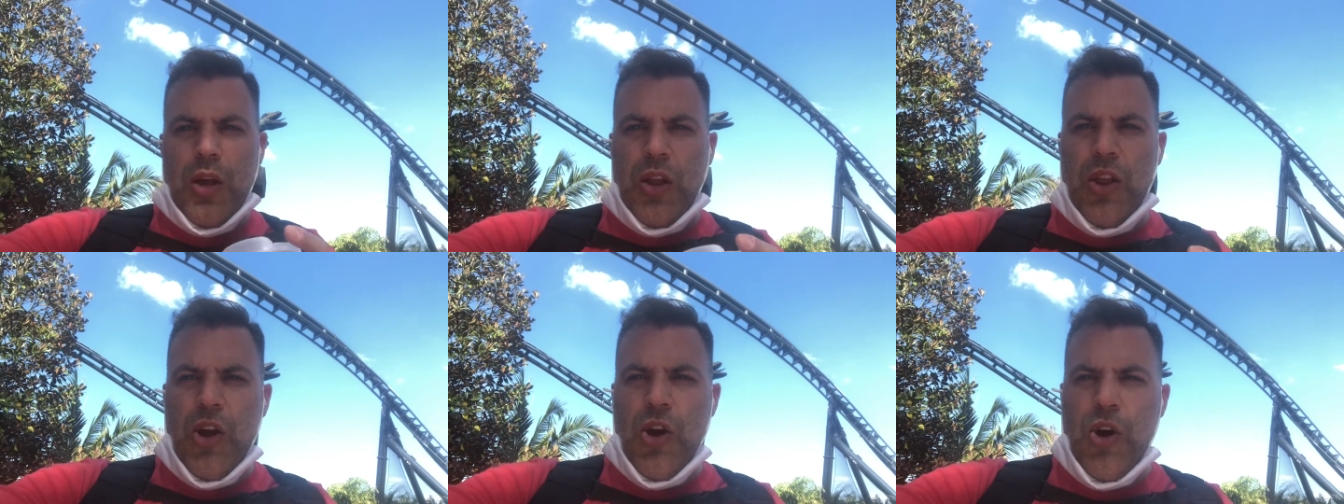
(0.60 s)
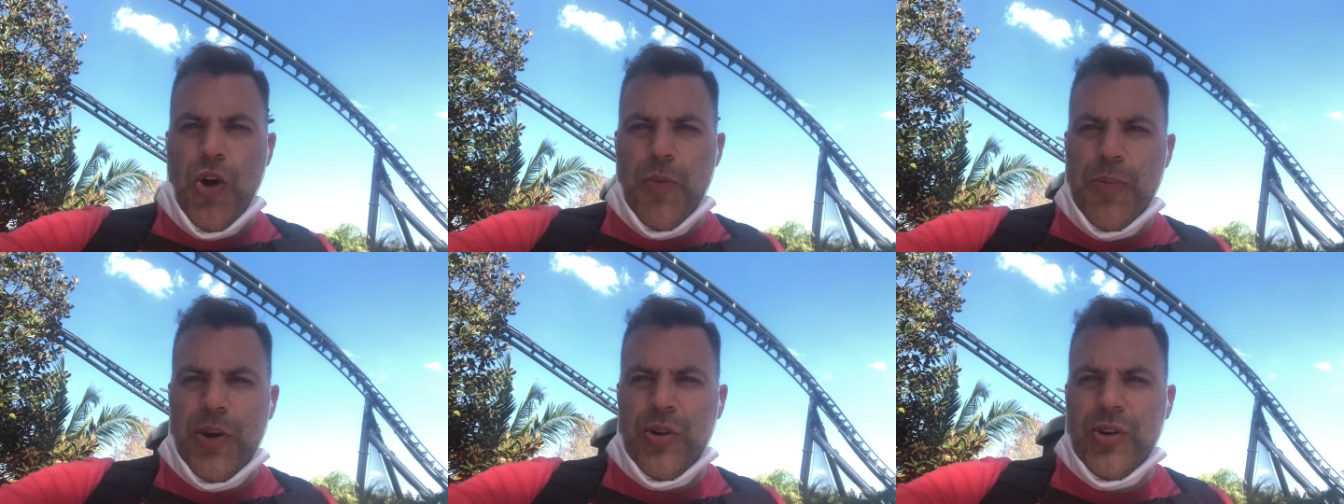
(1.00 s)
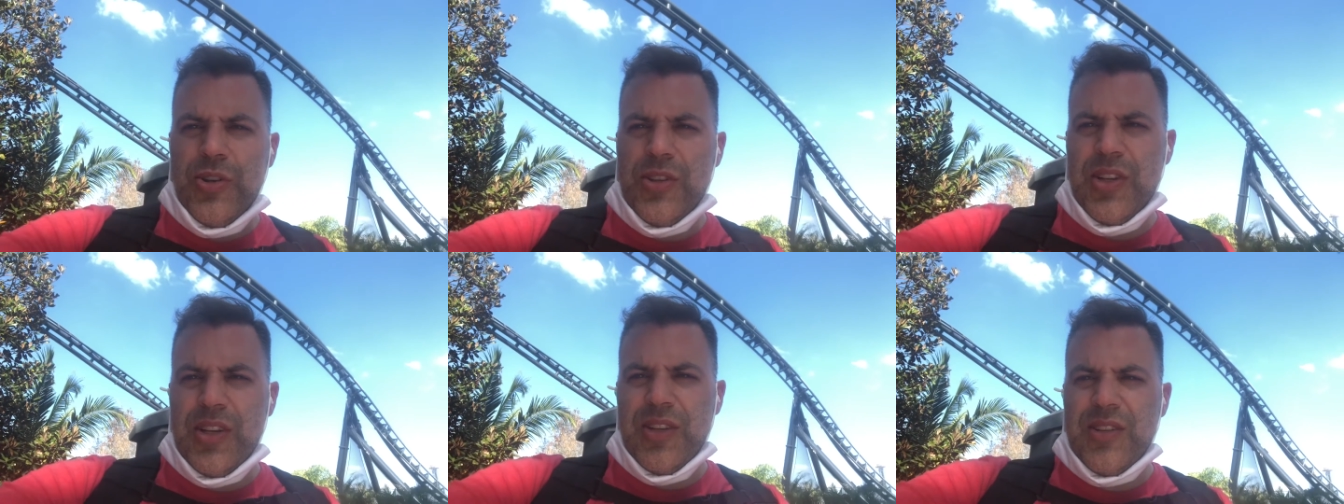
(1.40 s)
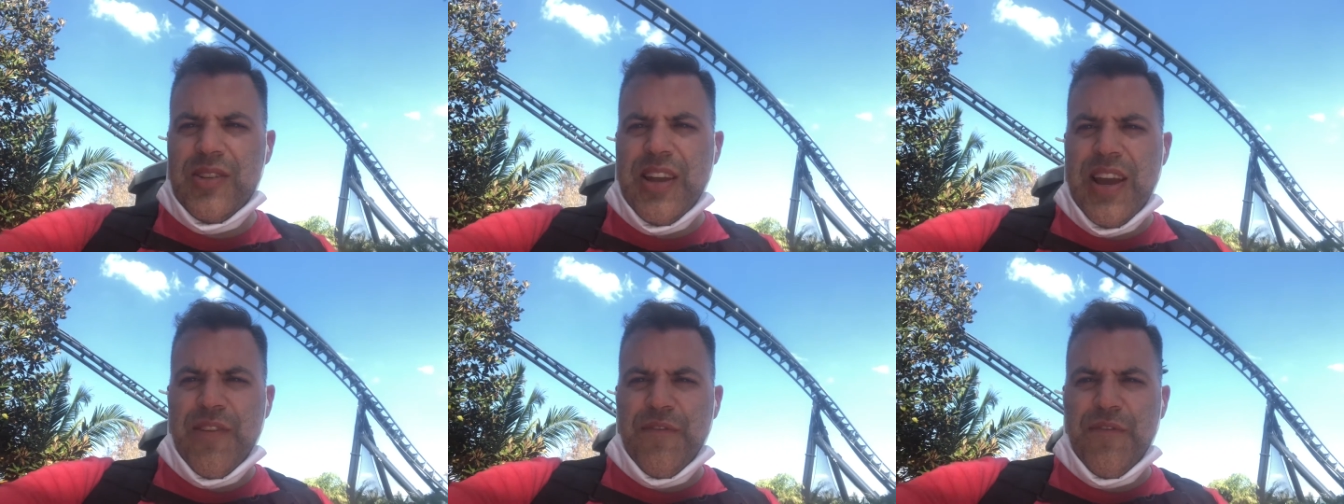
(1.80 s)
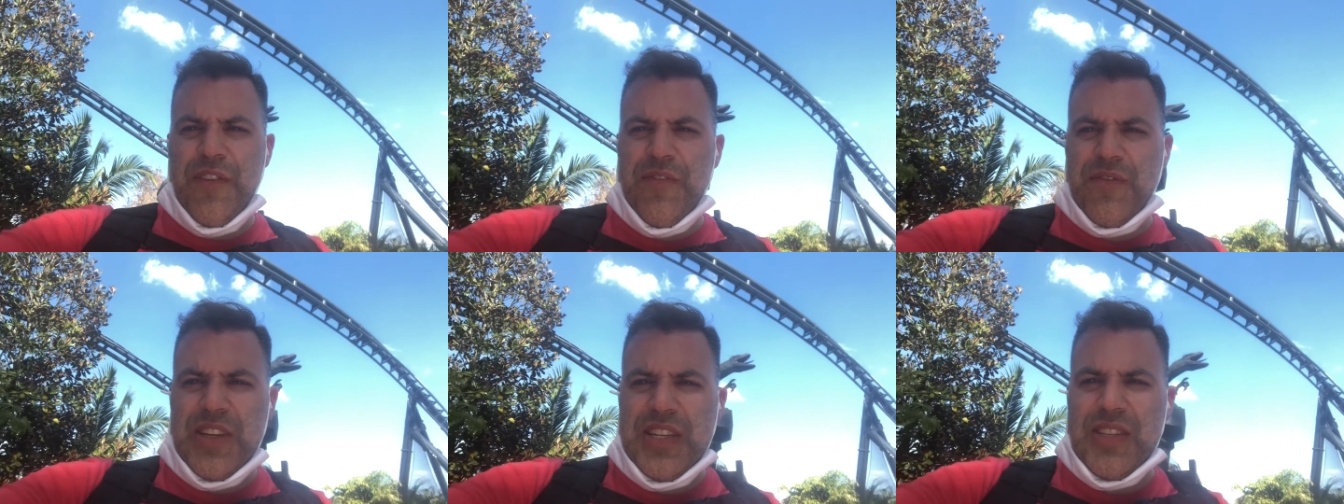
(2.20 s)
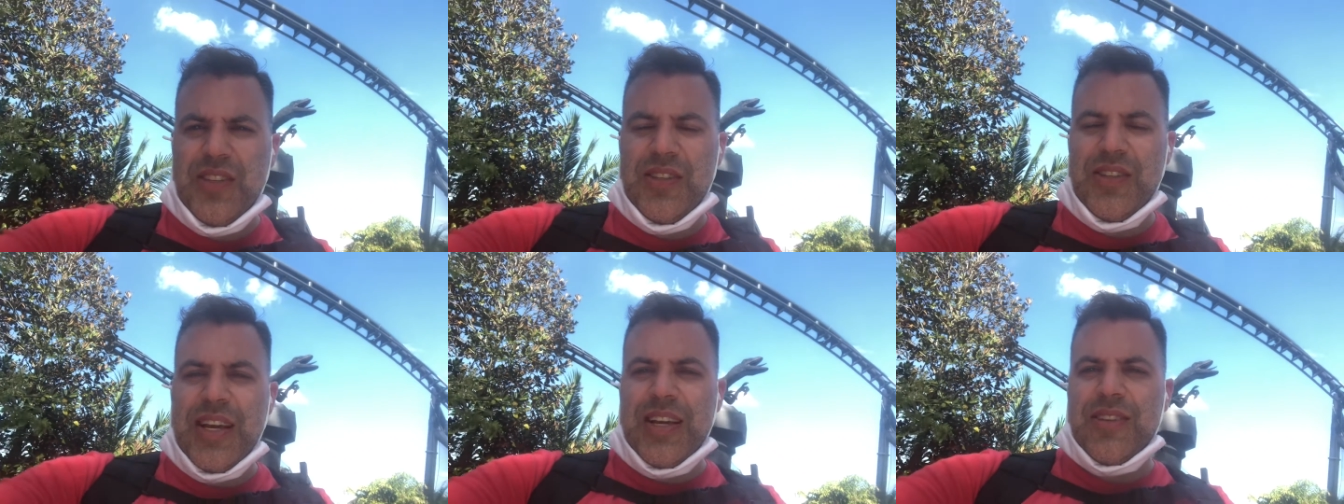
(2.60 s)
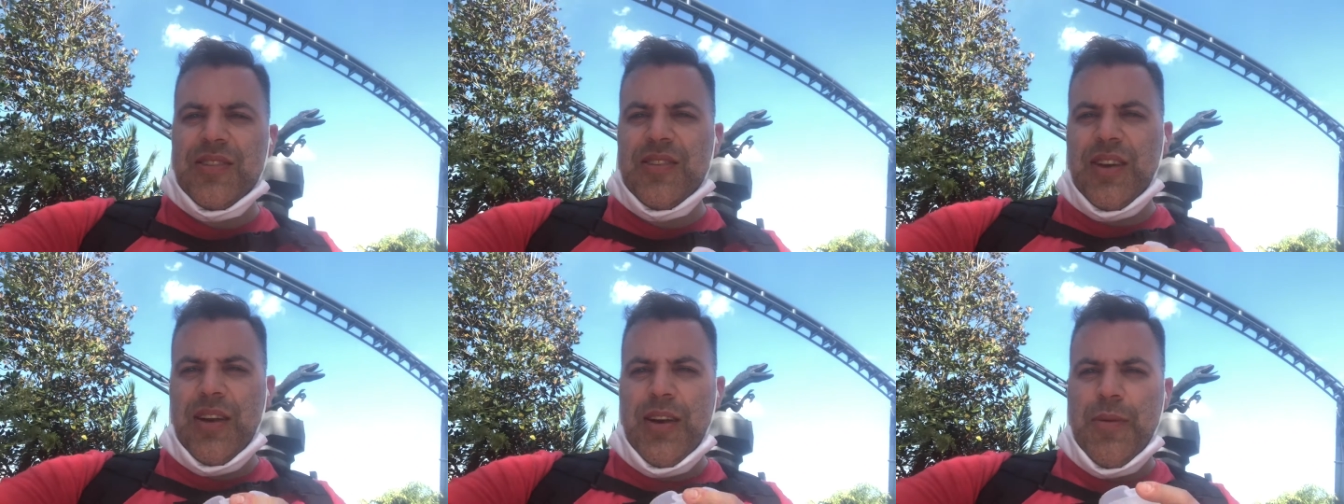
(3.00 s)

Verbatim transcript: Hello home builders, it is day 56.